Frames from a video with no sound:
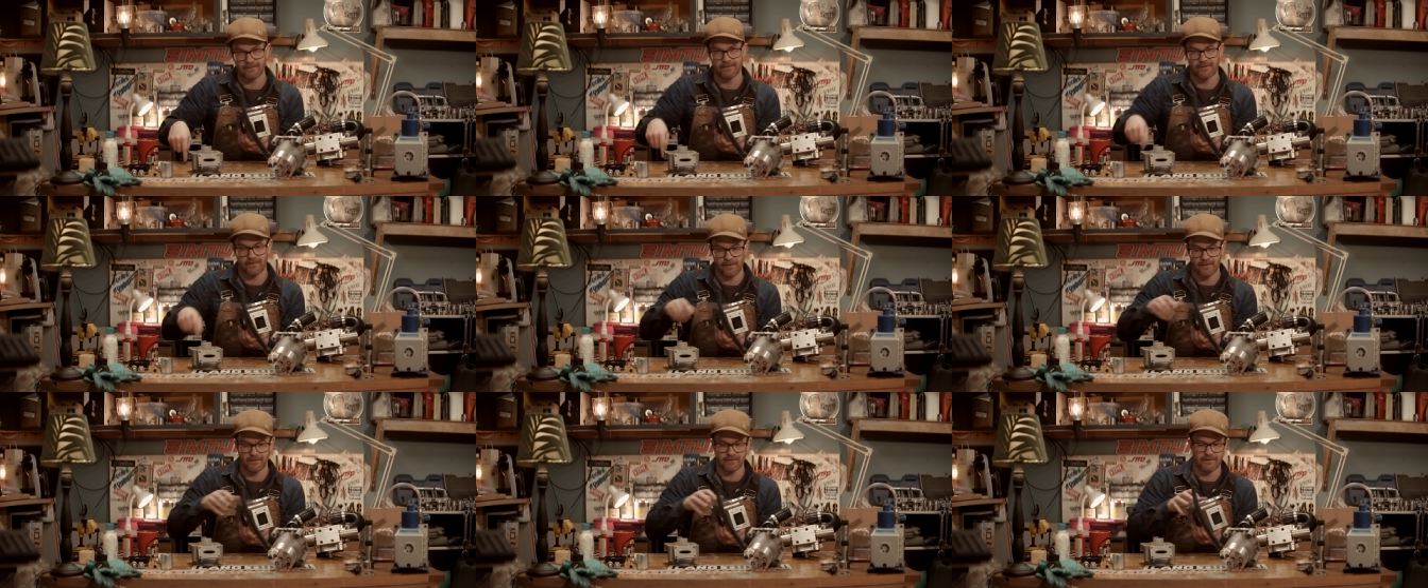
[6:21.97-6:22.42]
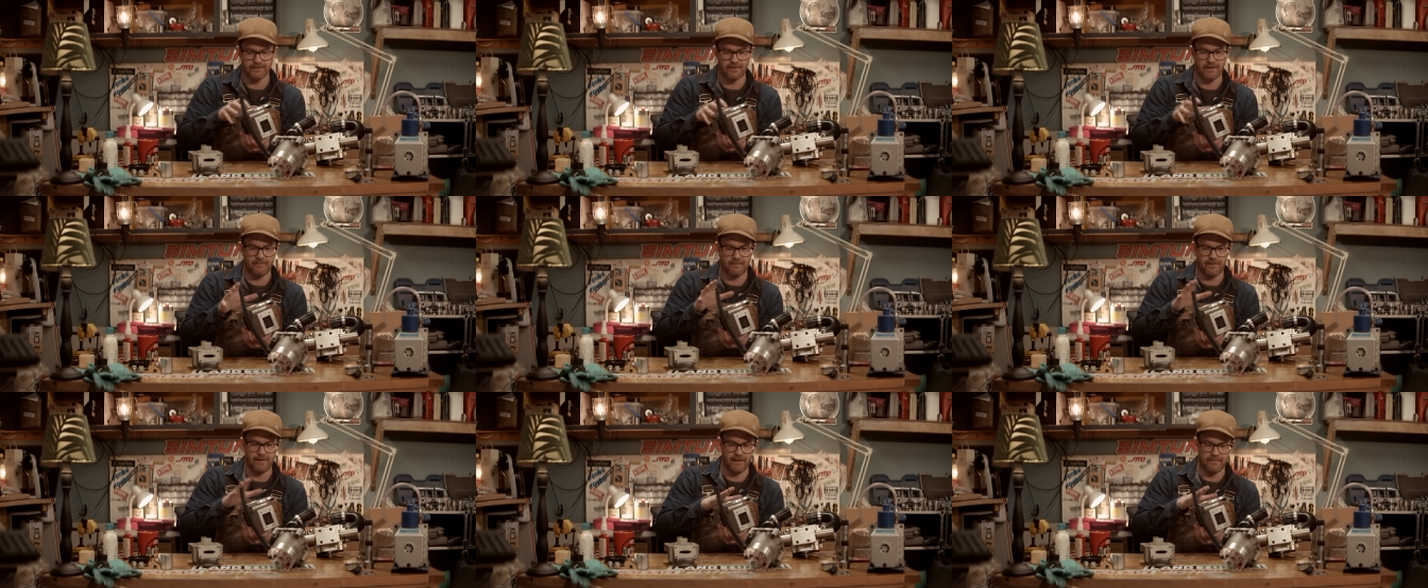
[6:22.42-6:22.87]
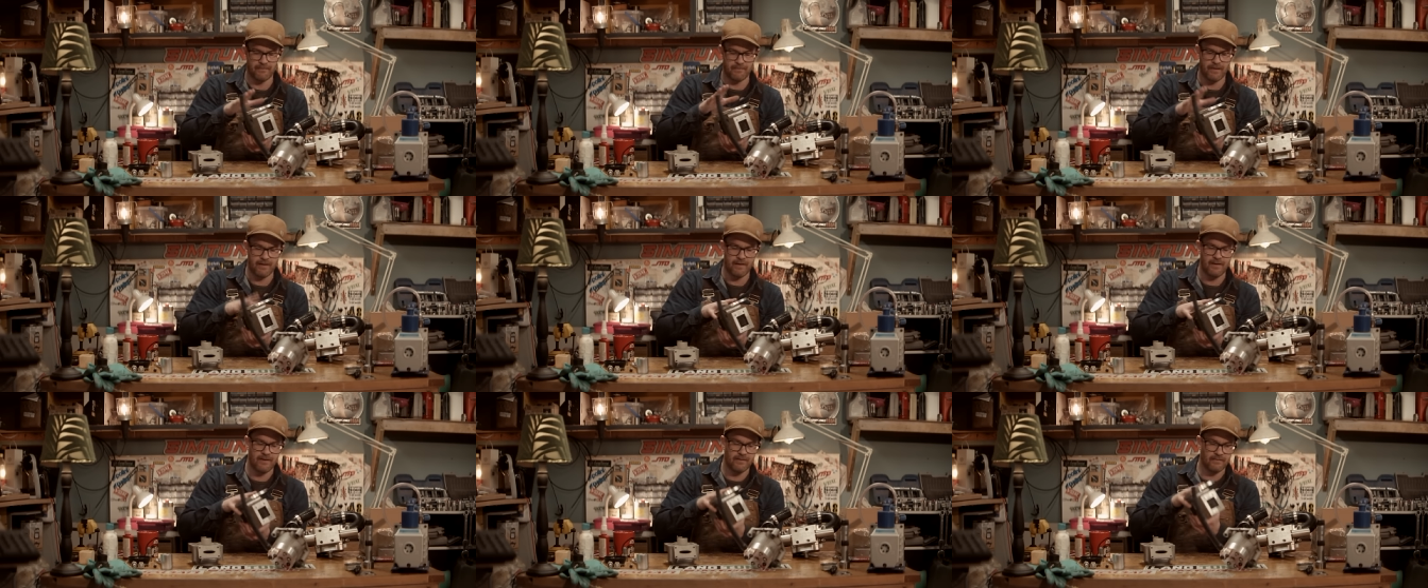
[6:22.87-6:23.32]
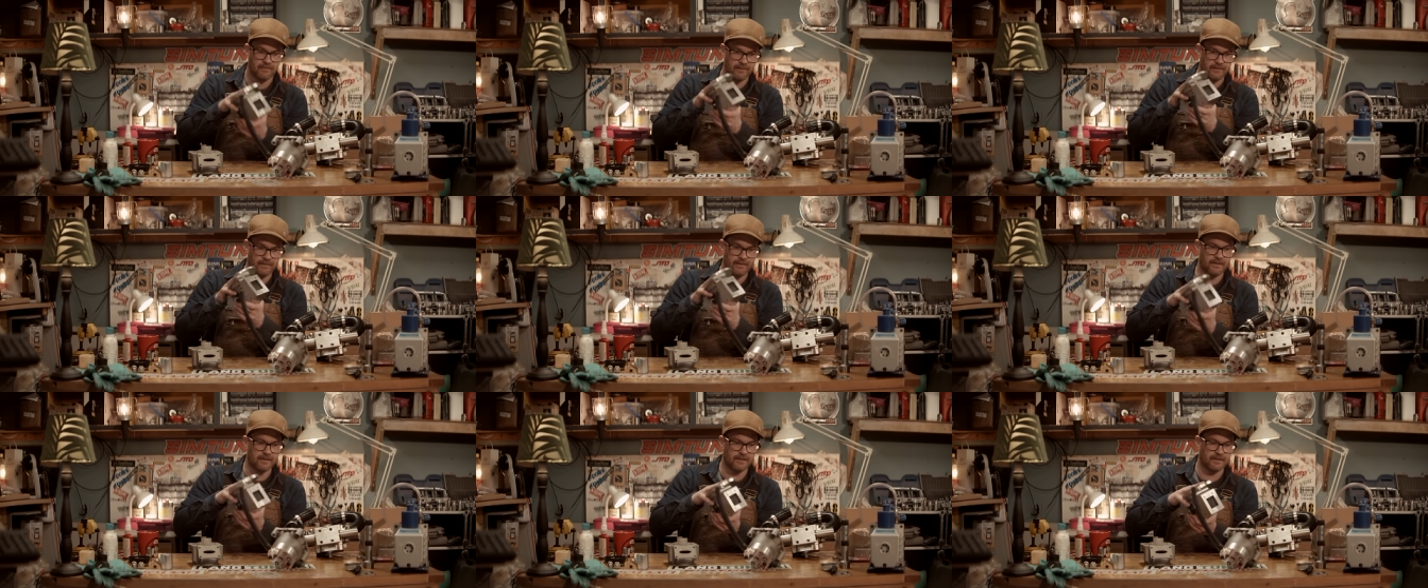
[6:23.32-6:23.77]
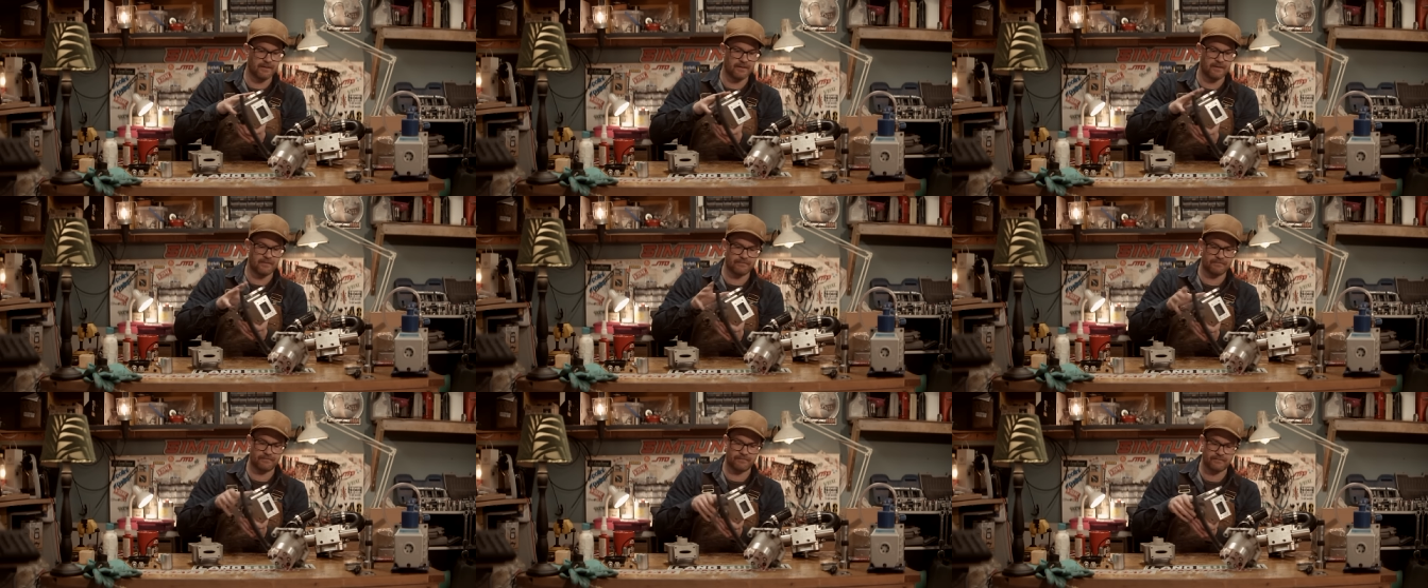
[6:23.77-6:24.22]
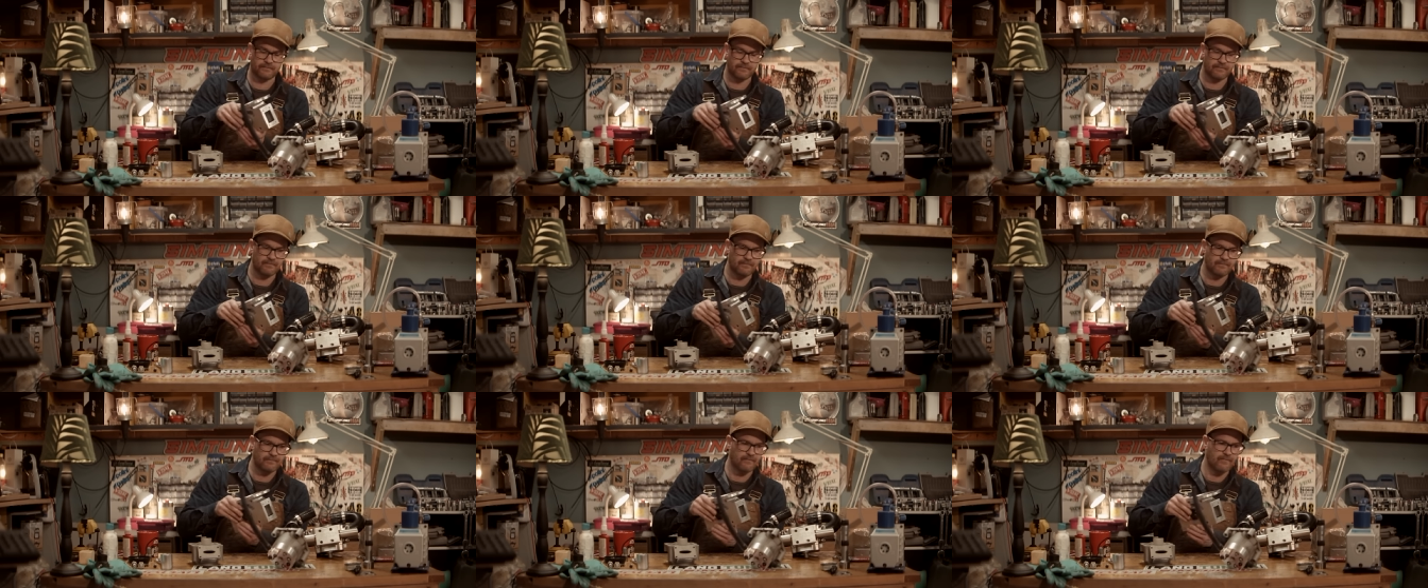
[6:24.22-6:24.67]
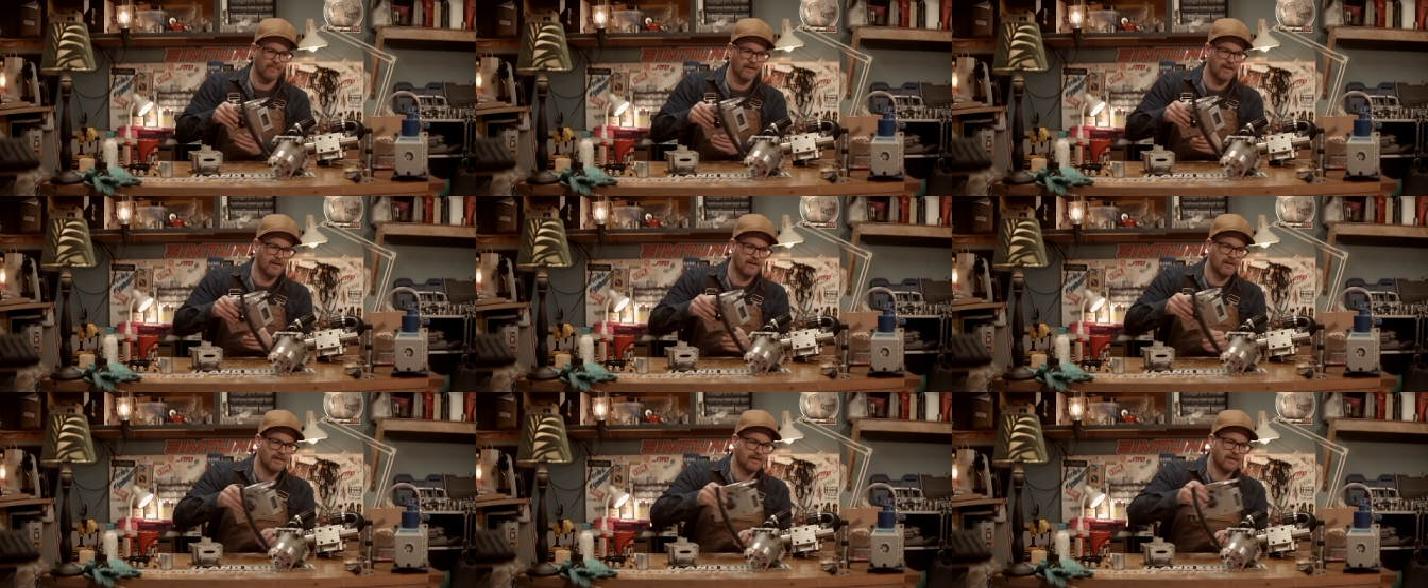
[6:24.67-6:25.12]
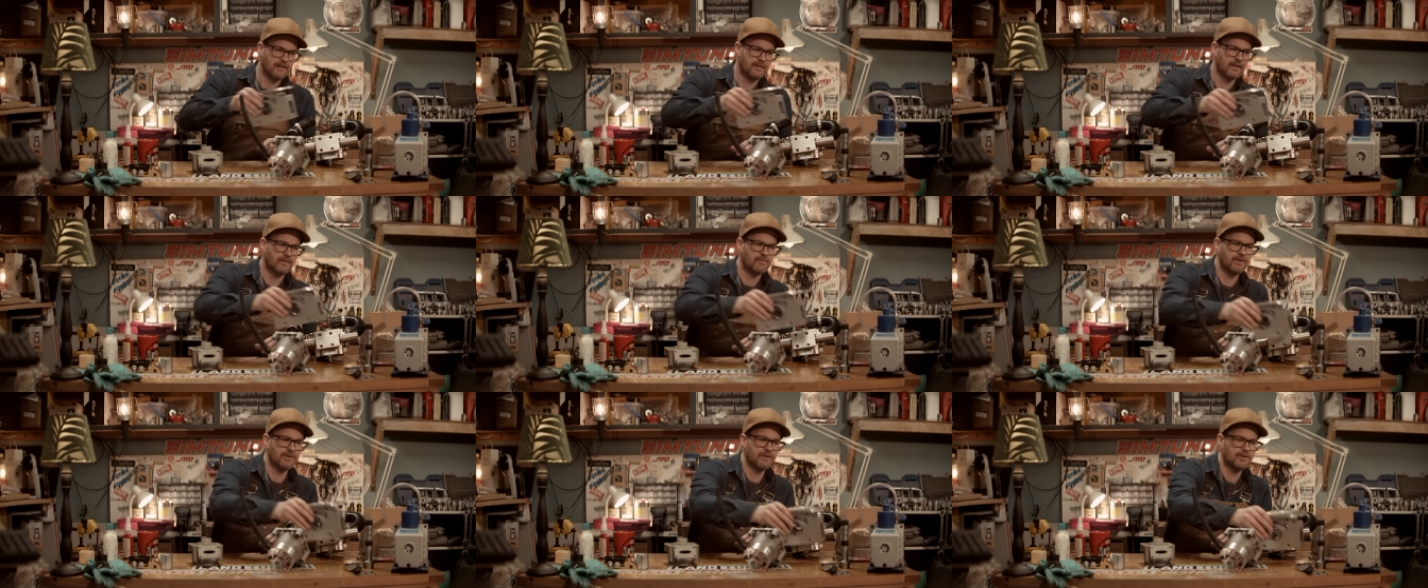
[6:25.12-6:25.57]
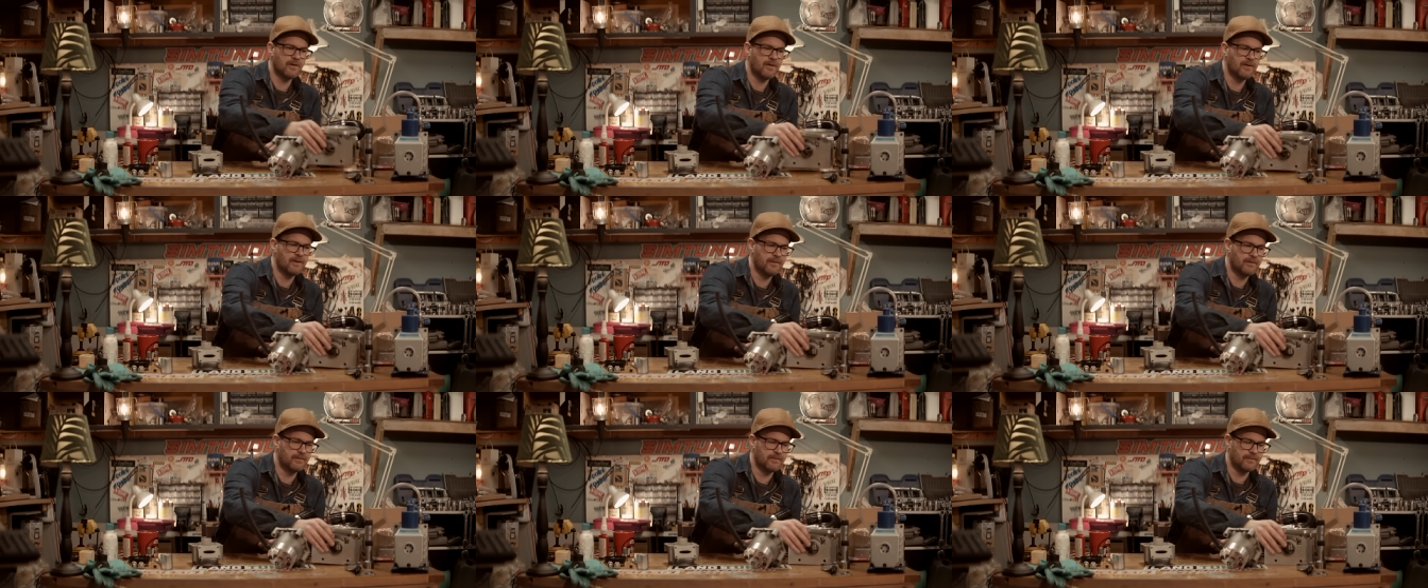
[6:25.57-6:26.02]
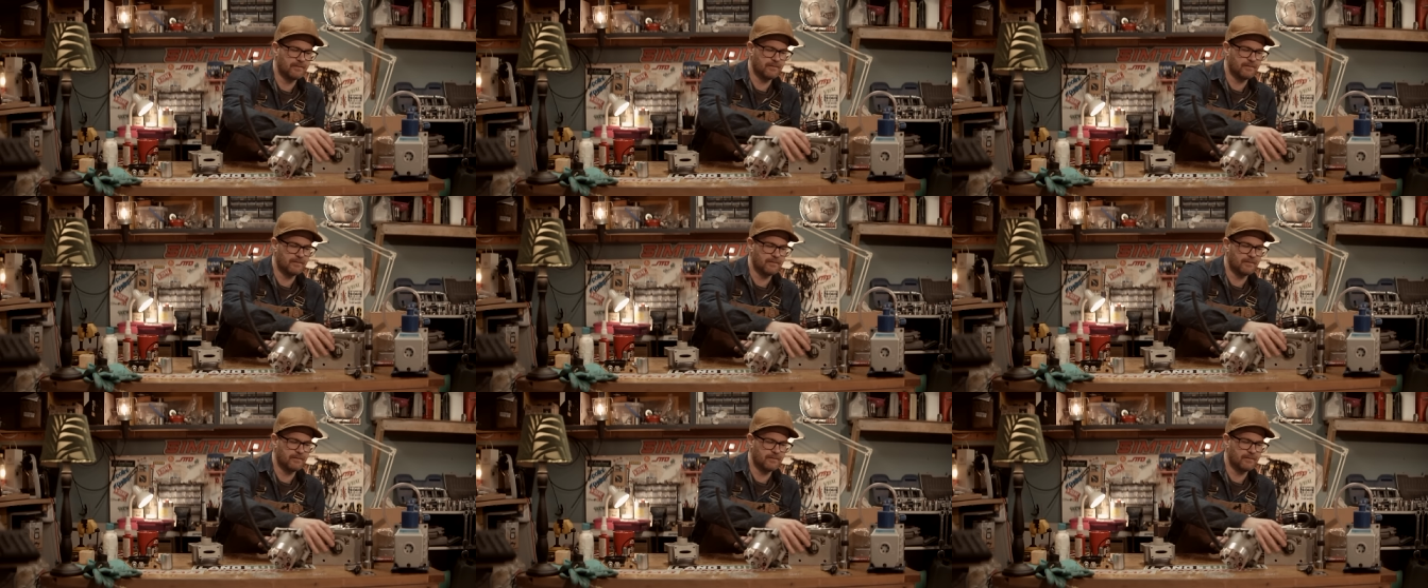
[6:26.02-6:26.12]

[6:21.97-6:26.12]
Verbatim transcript: 13, RPM with this. And then we started